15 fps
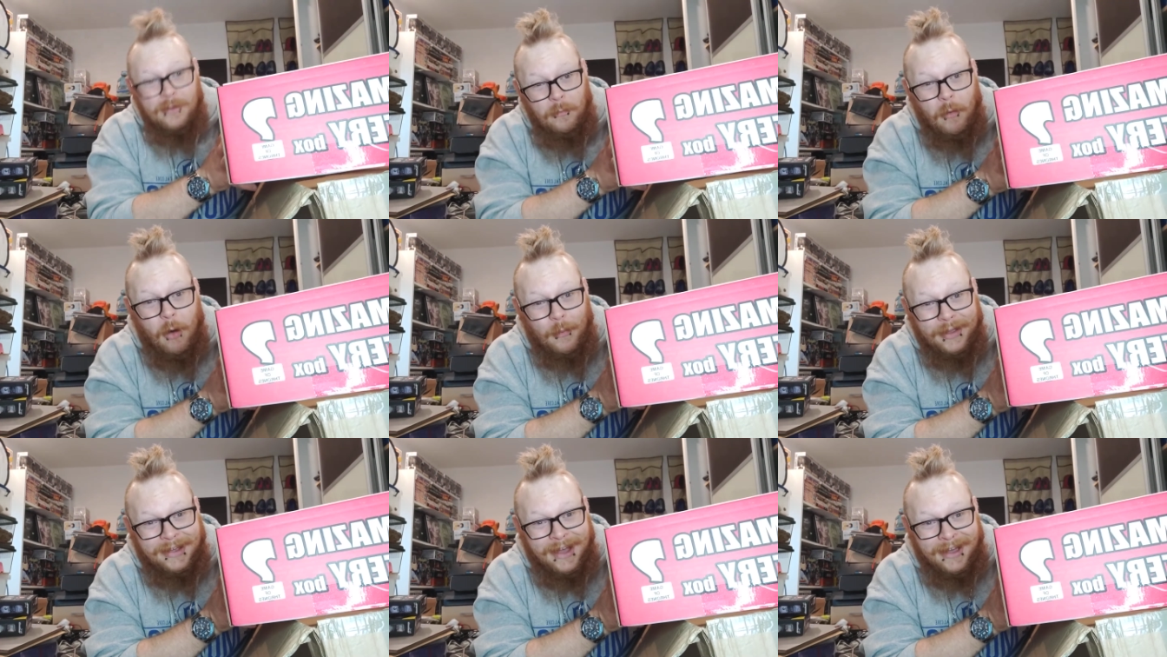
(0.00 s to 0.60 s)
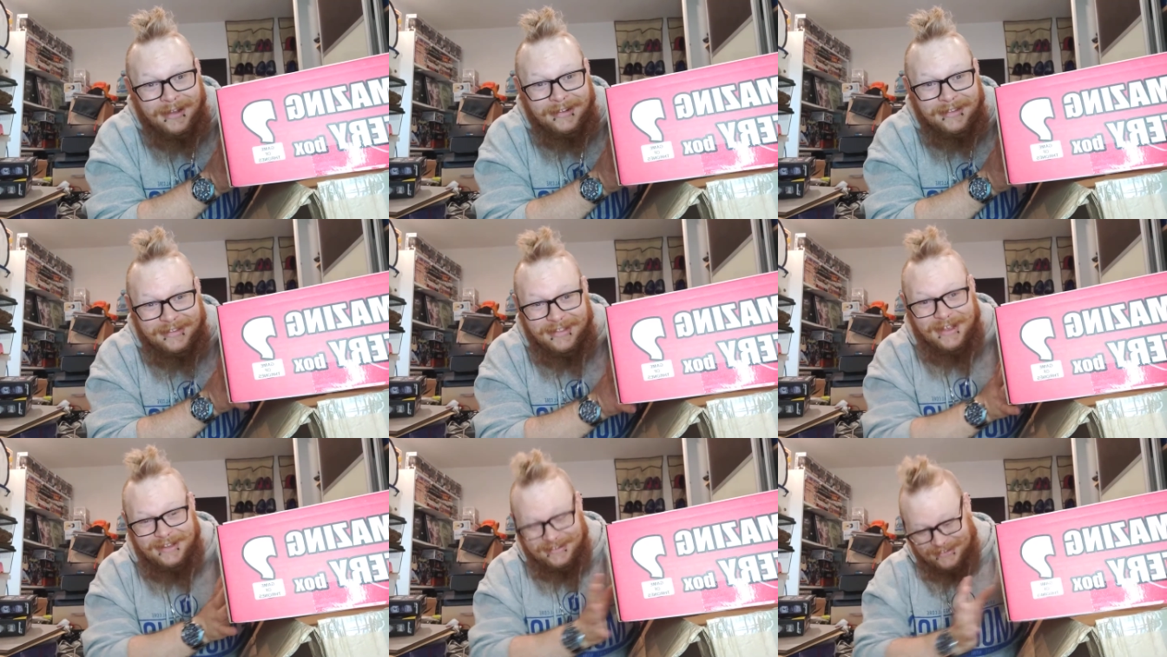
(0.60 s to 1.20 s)
while we get into
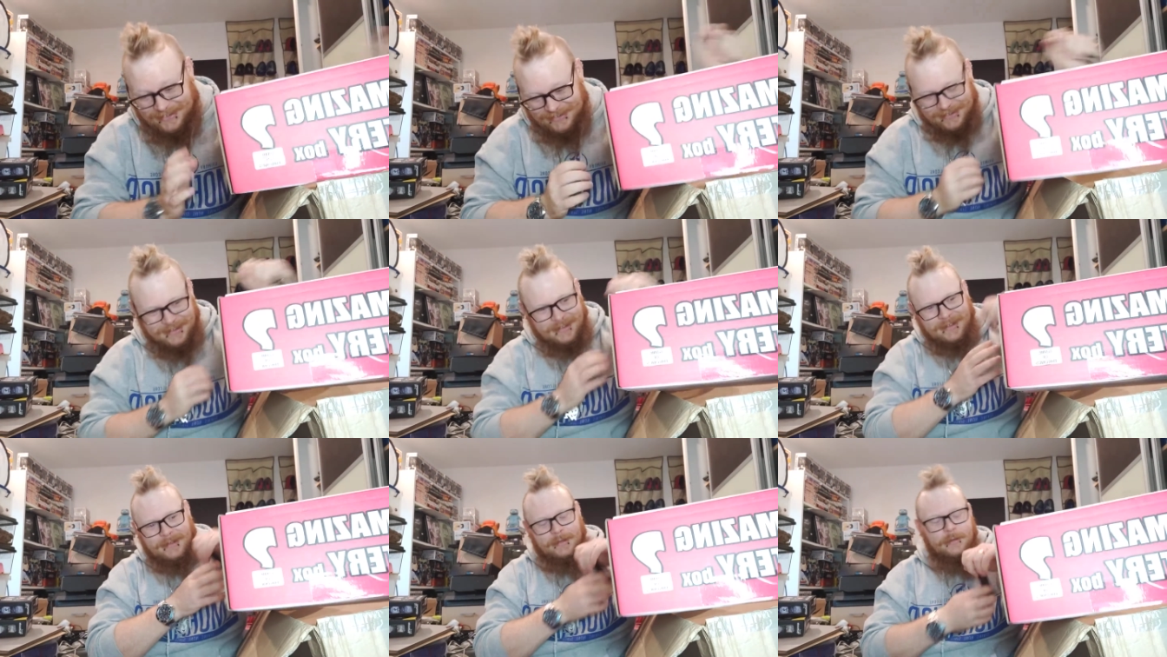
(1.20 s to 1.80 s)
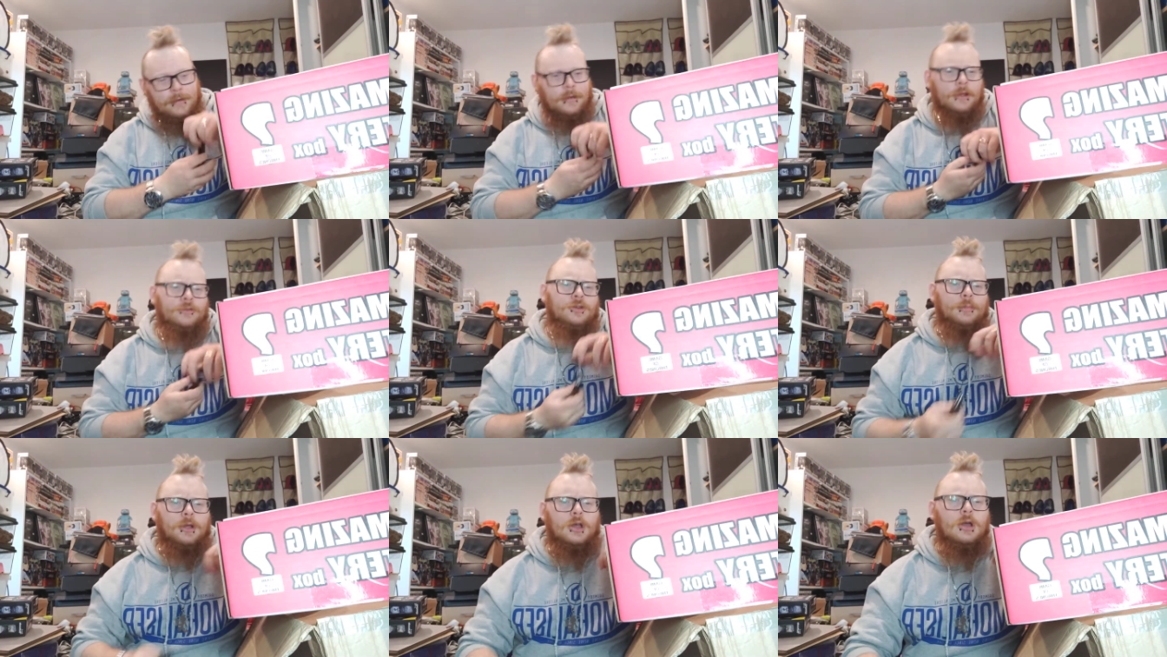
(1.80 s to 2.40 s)
this. This
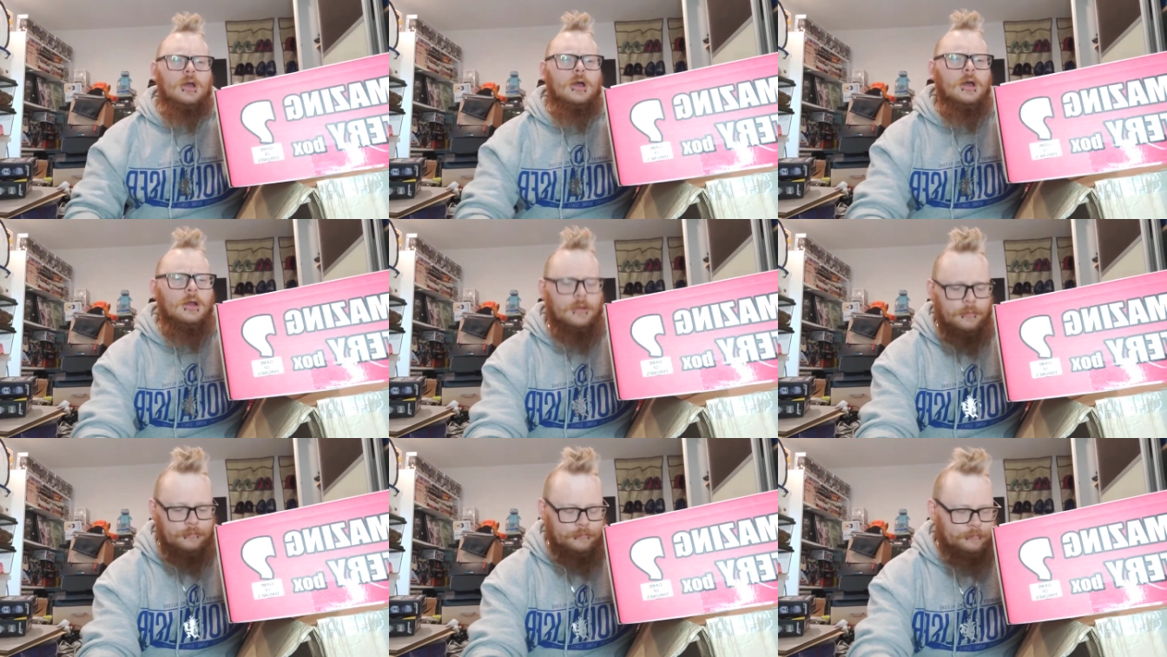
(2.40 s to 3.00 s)
should be good.